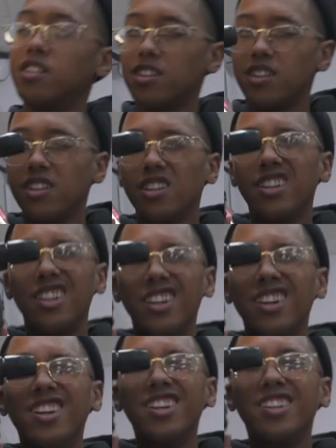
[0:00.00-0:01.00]

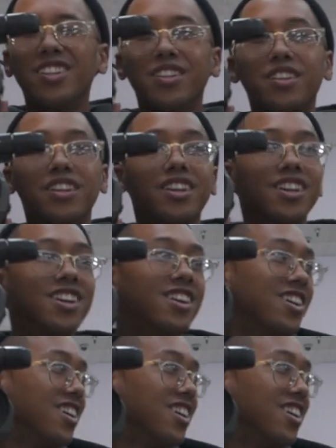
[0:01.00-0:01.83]
(no one is talking)